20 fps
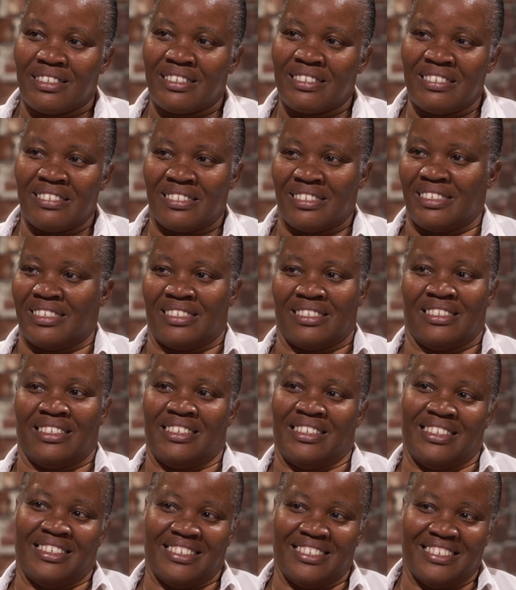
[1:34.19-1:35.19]
And I was like,
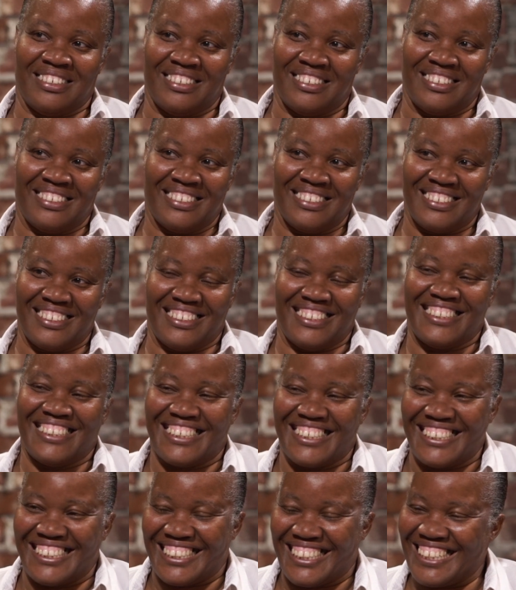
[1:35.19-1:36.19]
nah,
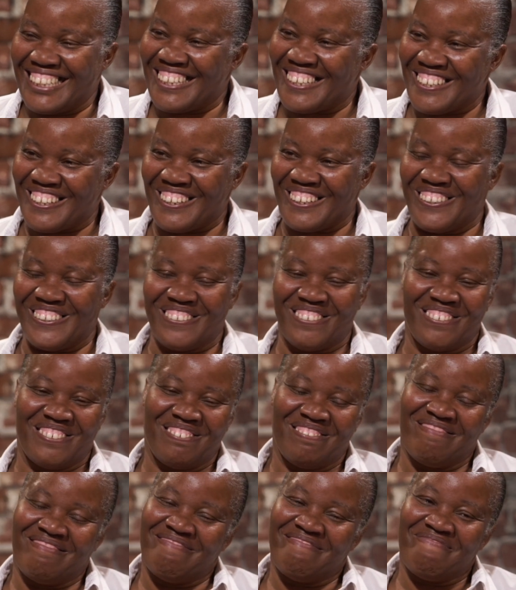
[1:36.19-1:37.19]
no,
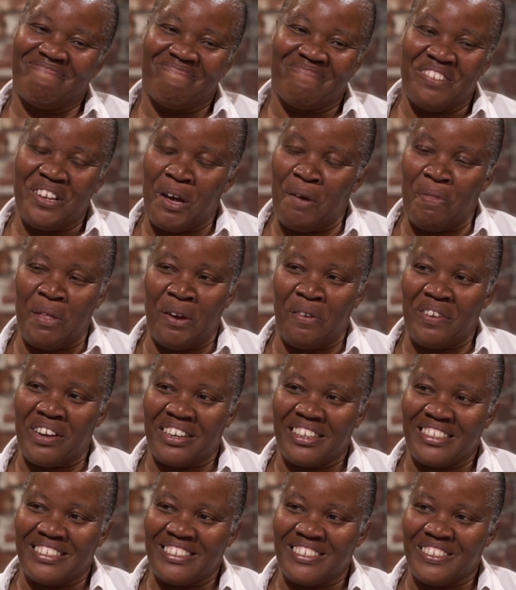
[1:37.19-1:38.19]
I'm not
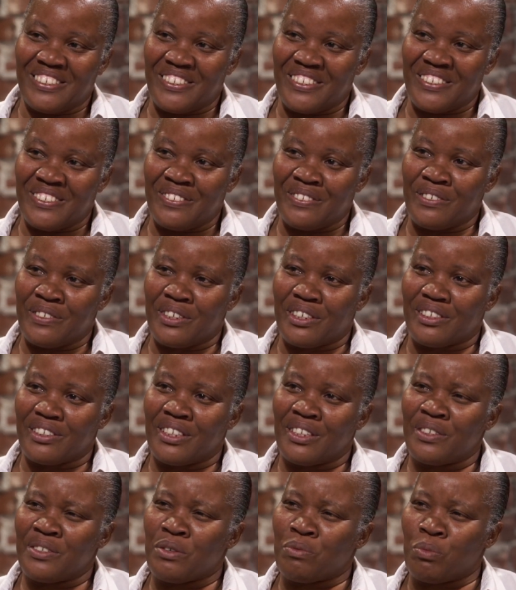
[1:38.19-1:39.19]
ready to go.
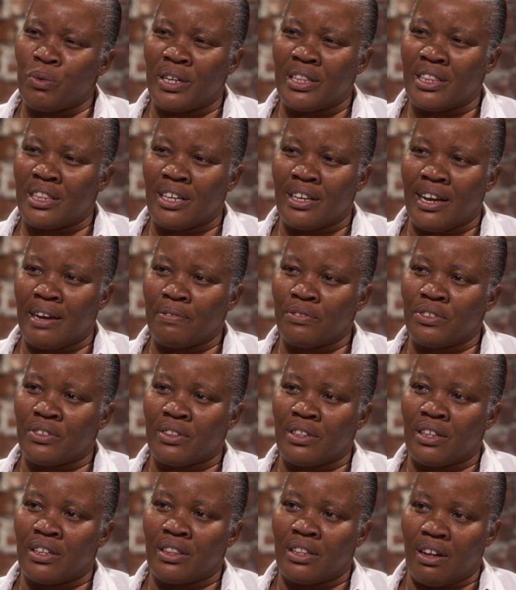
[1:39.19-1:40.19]
Or, one thing after
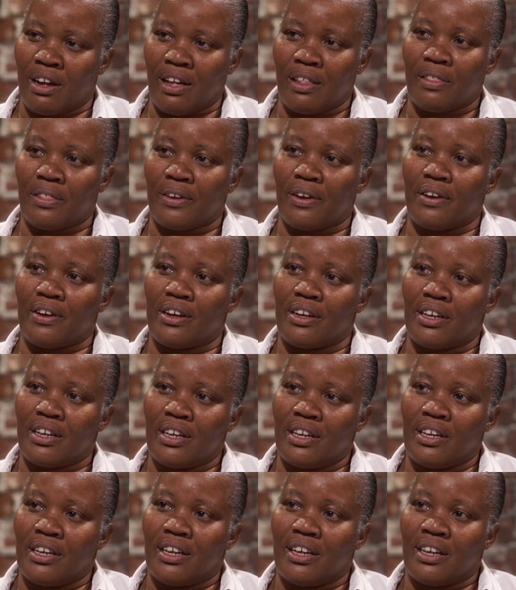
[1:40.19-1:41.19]
the other.
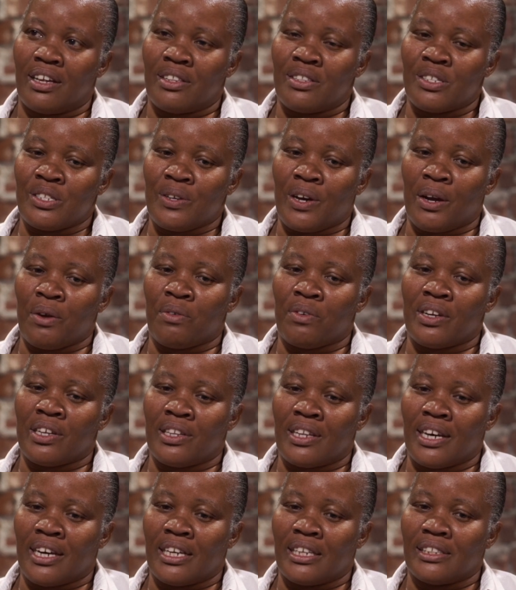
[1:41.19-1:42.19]
And so I
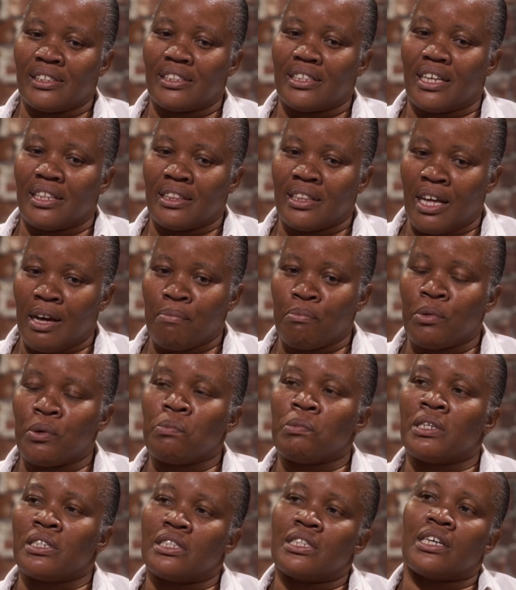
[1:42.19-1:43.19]
realized that
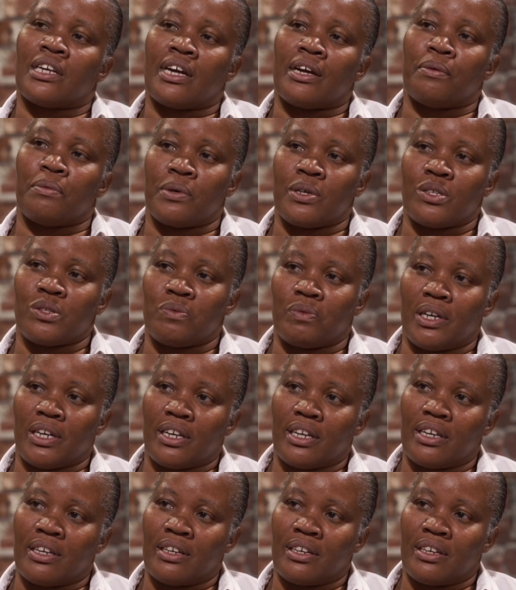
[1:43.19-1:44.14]
moment that I was running.